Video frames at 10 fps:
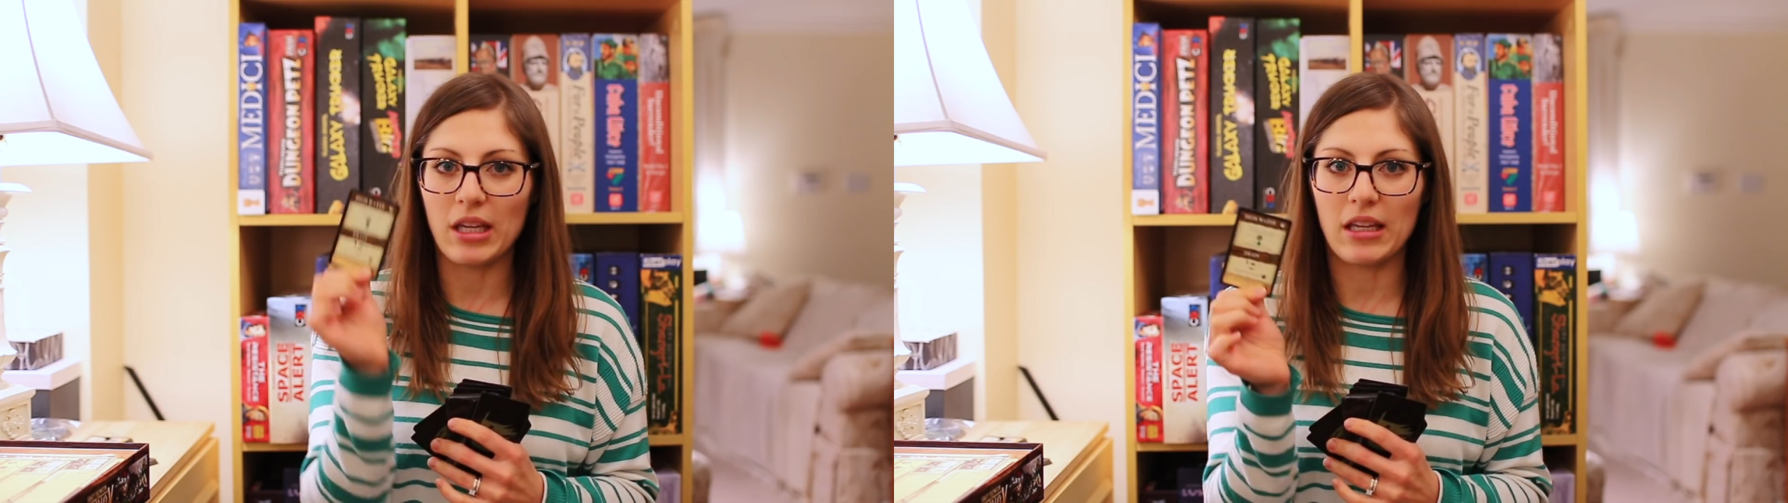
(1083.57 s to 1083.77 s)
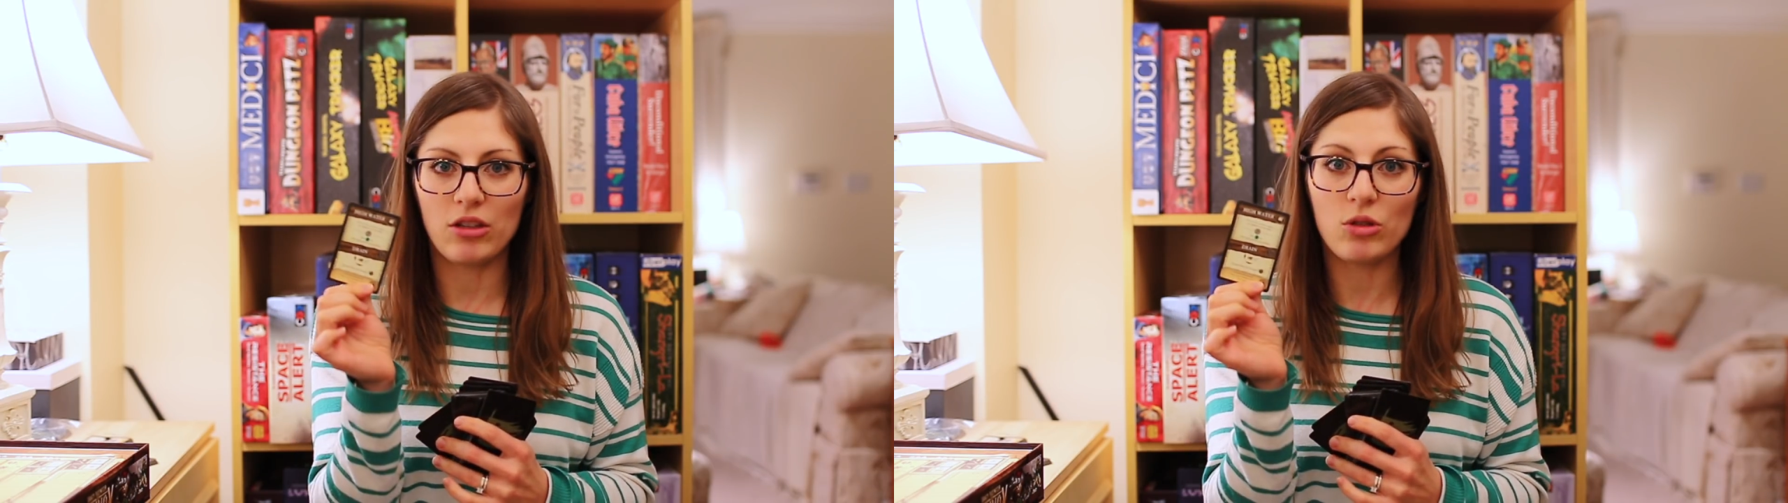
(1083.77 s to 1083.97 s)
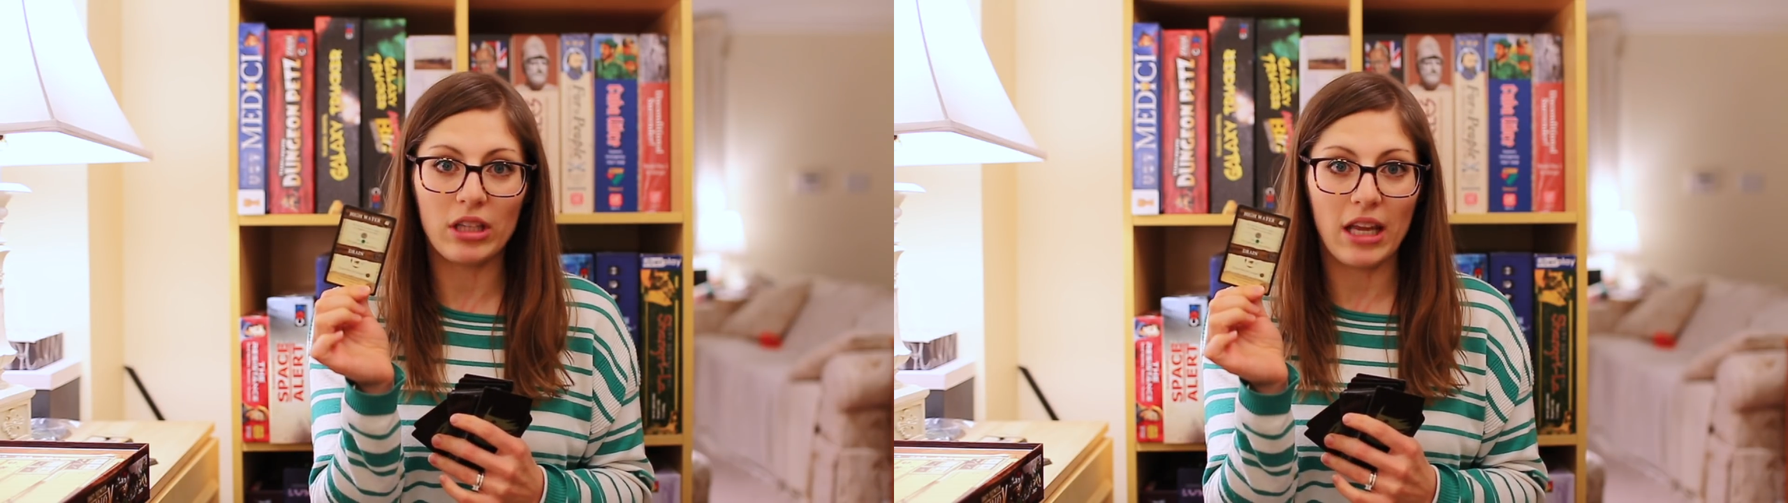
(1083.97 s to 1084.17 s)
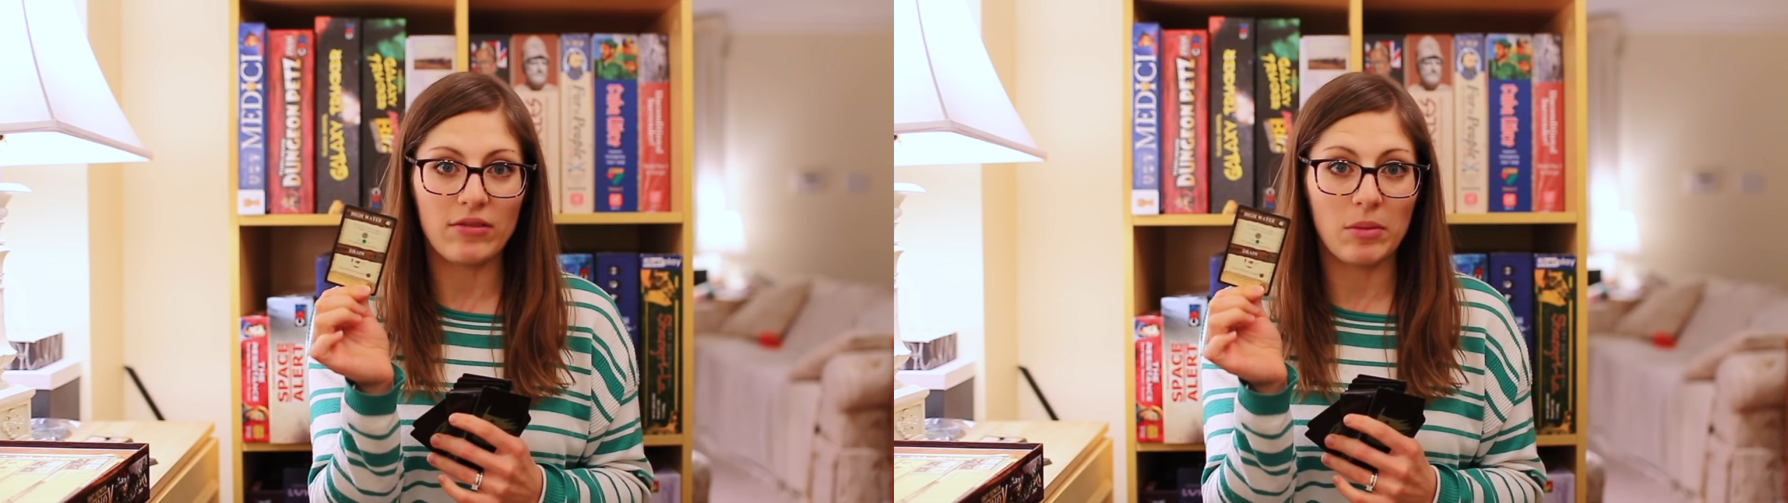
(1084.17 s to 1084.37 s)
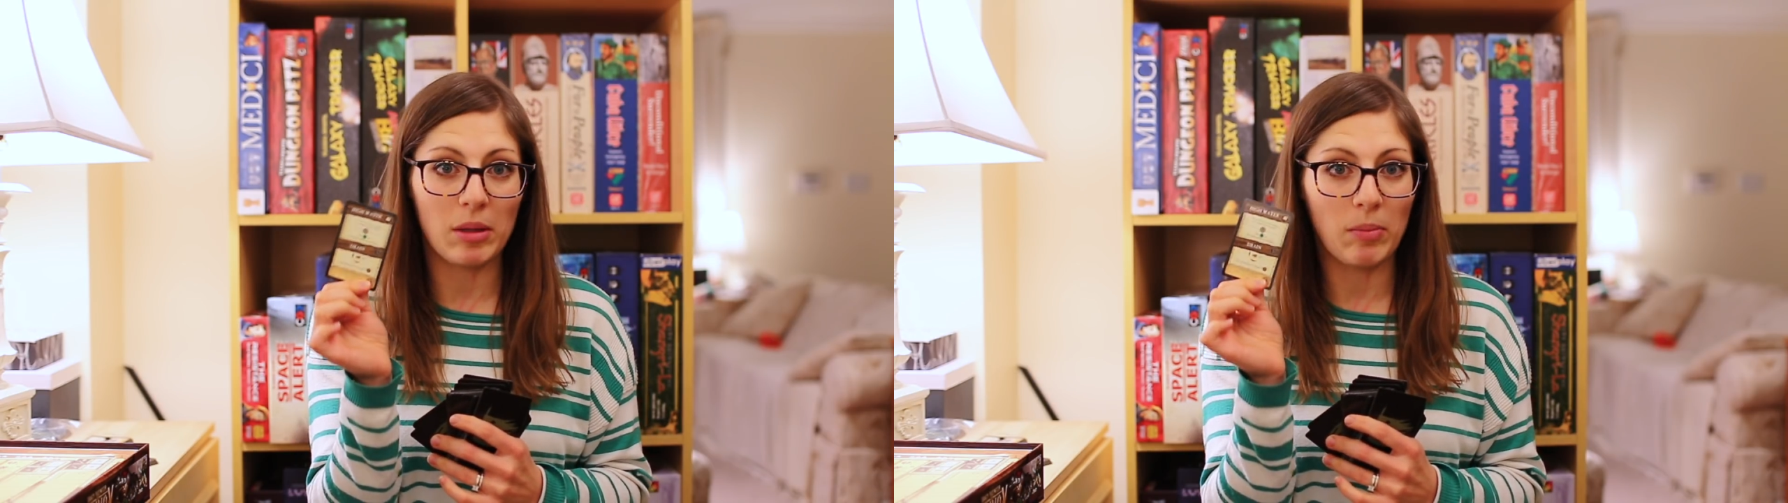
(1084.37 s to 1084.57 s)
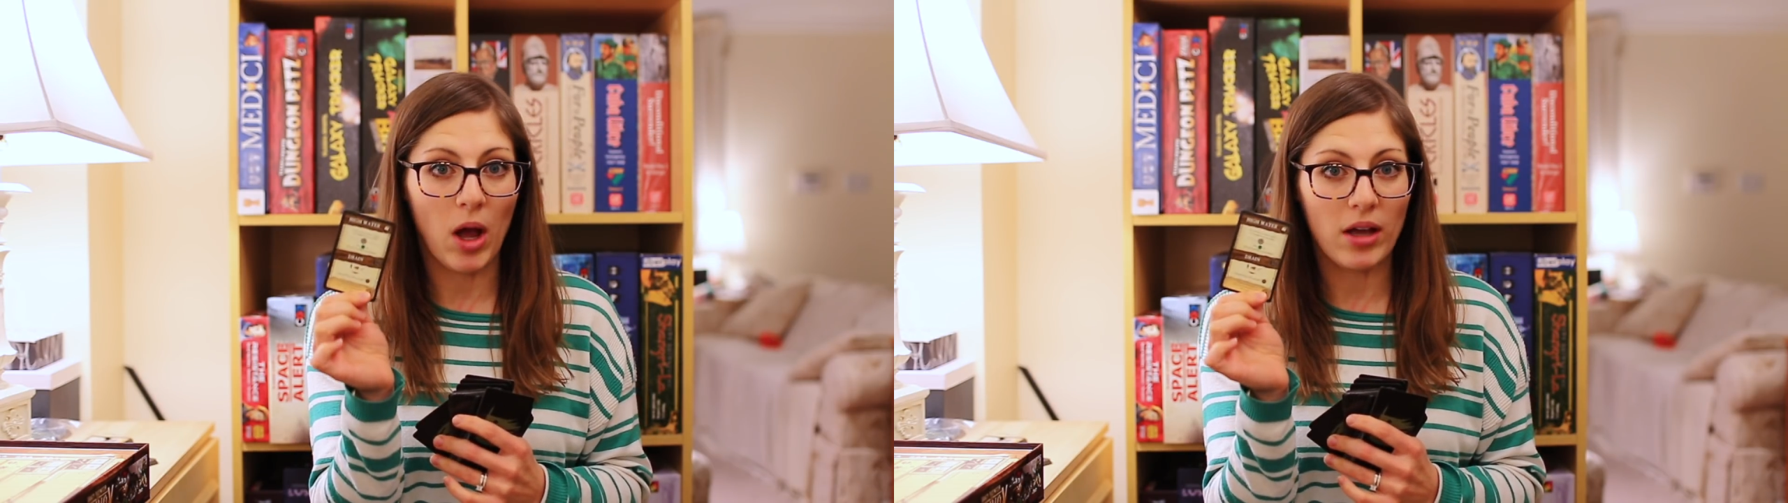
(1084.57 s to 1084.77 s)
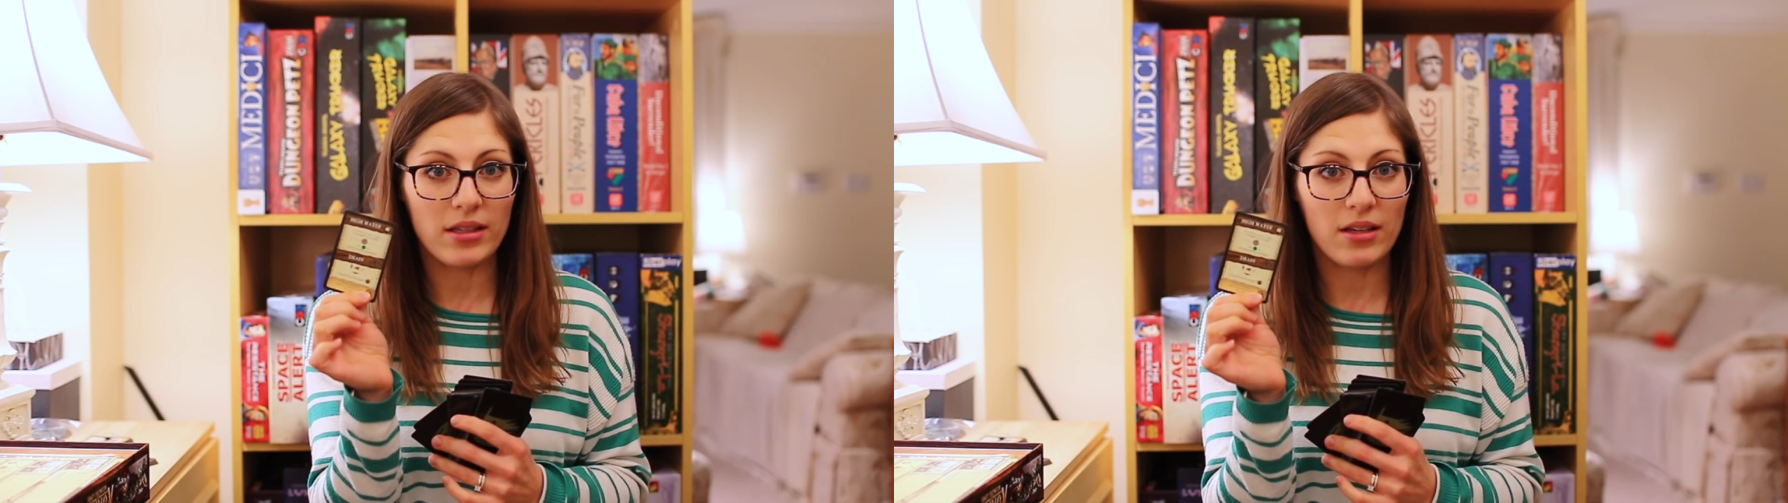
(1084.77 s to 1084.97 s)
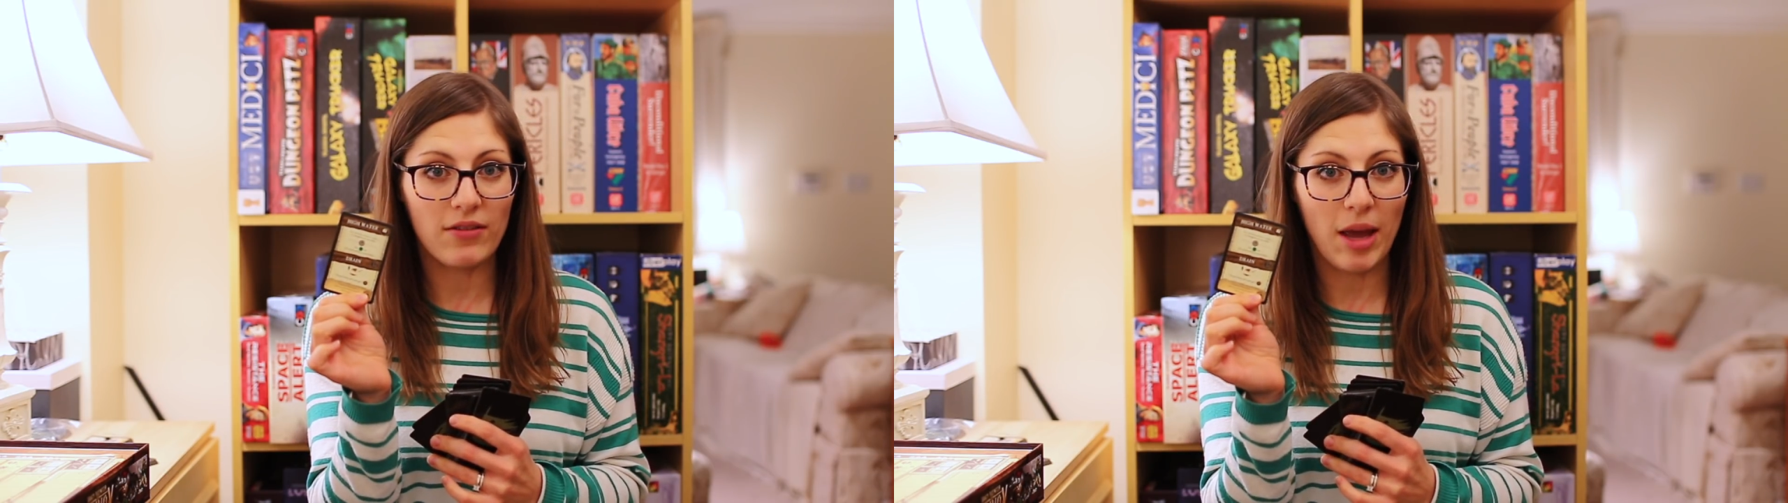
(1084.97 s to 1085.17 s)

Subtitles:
can usually have something positive